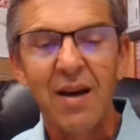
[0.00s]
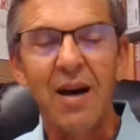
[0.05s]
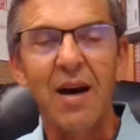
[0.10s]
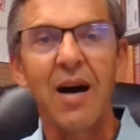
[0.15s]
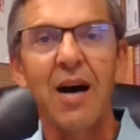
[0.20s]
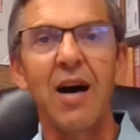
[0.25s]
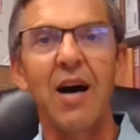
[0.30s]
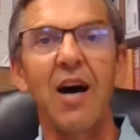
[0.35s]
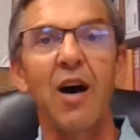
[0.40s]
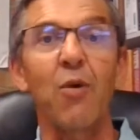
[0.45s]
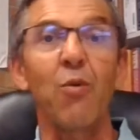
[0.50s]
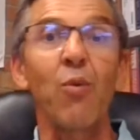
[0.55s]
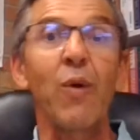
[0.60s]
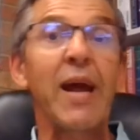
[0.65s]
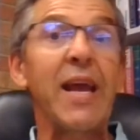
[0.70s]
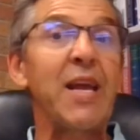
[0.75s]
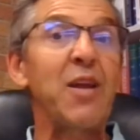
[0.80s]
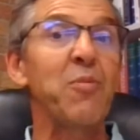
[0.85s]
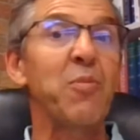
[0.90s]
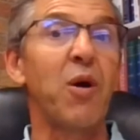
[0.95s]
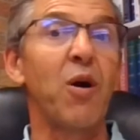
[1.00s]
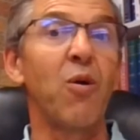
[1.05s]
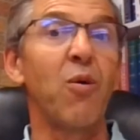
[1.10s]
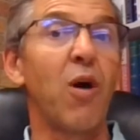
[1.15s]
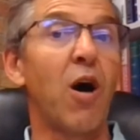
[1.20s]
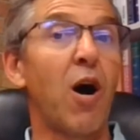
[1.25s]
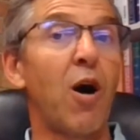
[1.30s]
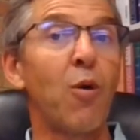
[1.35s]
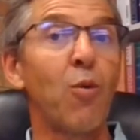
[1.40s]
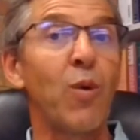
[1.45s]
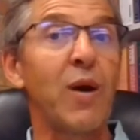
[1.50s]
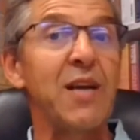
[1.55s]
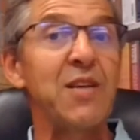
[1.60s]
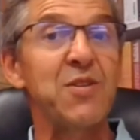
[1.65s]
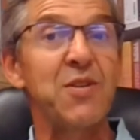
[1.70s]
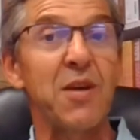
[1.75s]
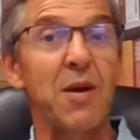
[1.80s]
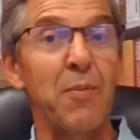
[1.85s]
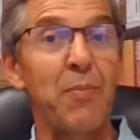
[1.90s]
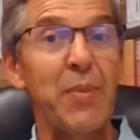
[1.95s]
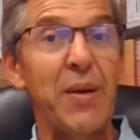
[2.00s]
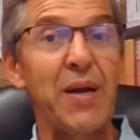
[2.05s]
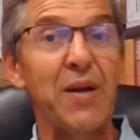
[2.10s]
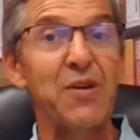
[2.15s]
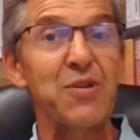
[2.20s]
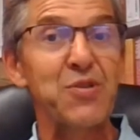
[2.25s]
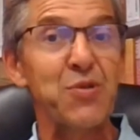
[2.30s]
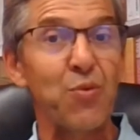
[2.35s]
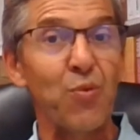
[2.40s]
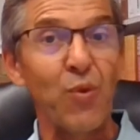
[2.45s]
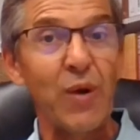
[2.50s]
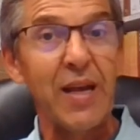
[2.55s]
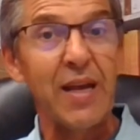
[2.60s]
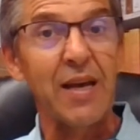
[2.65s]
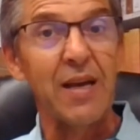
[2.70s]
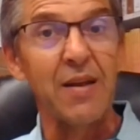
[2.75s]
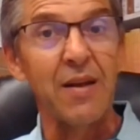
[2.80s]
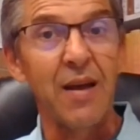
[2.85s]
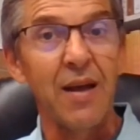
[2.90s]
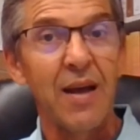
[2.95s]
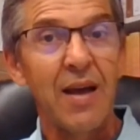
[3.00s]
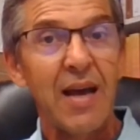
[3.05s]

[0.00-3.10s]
A rainbow always appears when?